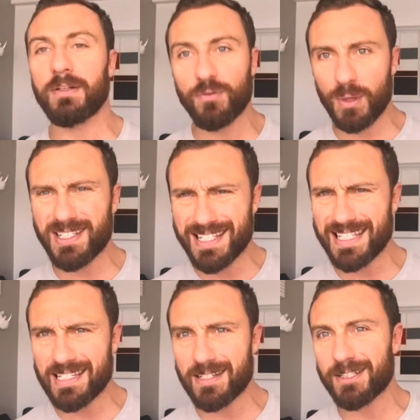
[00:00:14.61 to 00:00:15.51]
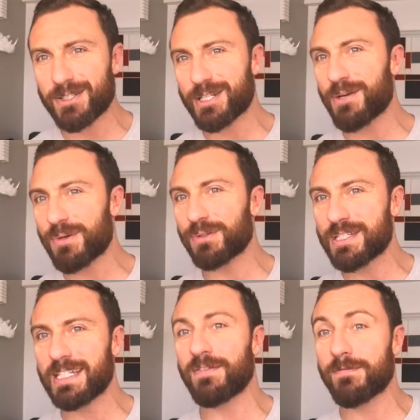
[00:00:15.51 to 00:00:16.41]
If you want a statistic, today we
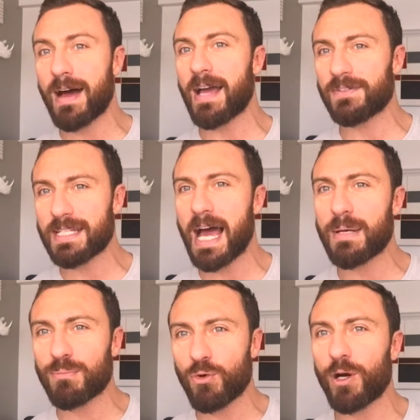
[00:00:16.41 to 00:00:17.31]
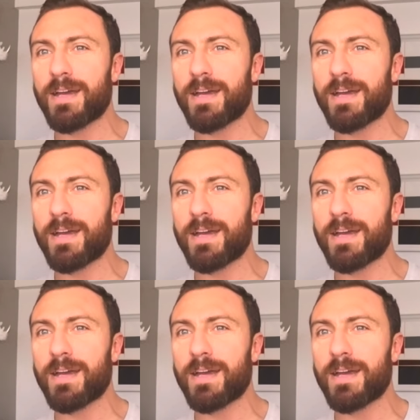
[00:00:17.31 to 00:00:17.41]
receive 5 times more